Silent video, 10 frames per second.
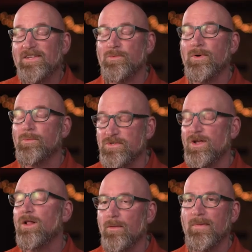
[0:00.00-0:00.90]
that's what it was
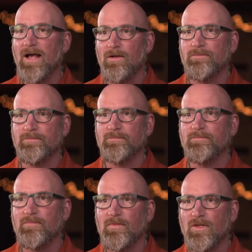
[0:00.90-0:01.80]
all about,
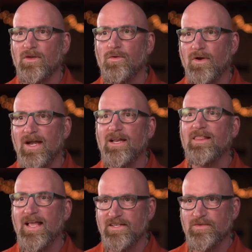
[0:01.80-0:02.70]

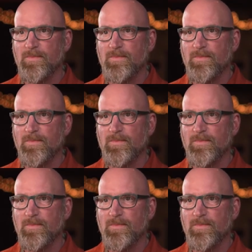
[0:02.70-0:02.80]
creating that